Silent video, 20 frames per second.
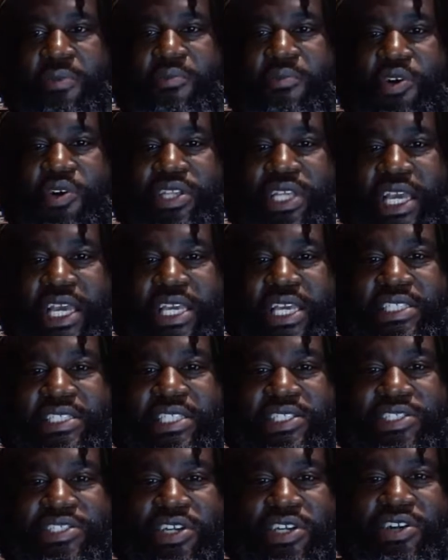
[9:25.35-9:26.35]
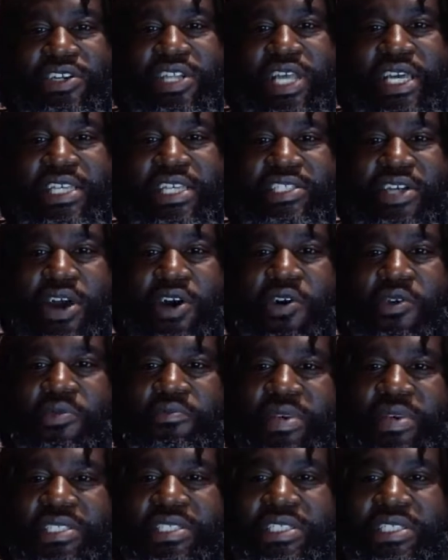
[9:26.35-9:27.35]
more that he's concerned that his
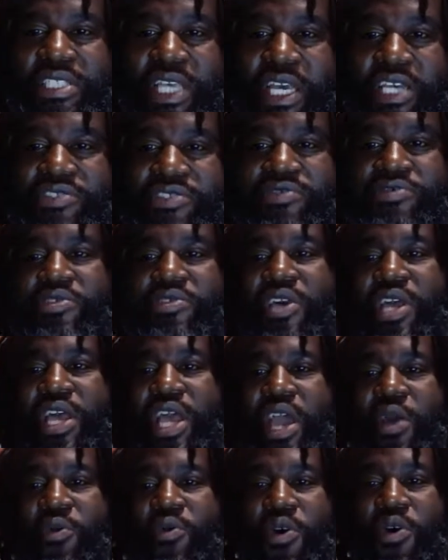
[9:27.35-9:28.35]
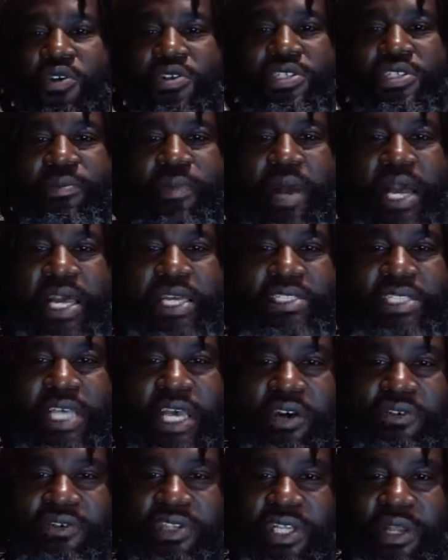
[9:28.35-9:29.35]
own busy schedule and worries about his
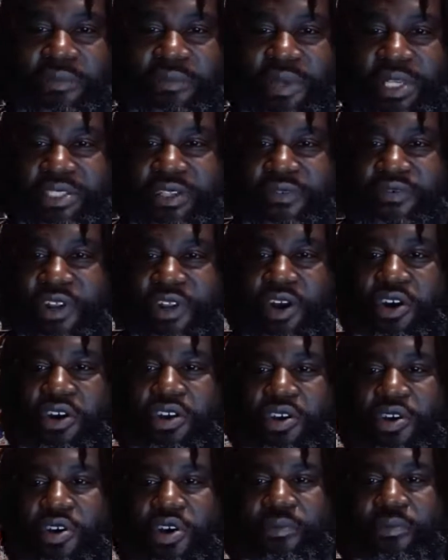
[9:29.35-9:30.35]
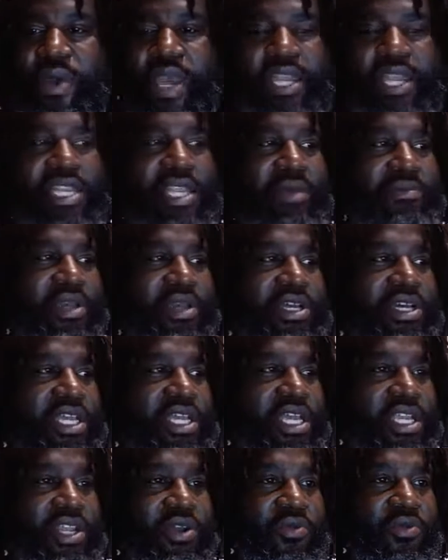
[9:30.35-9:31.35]
health in the midst of an ongoing pandemic
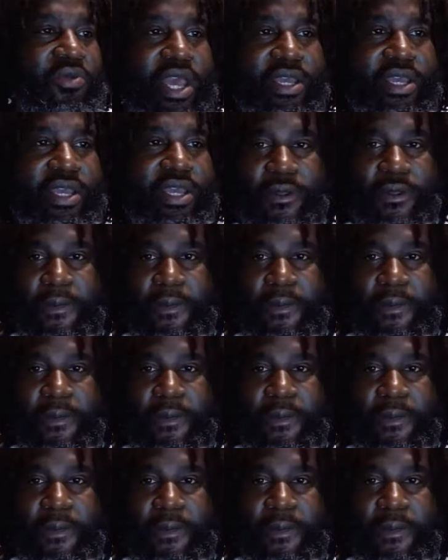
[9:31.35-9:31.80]
could get in the way.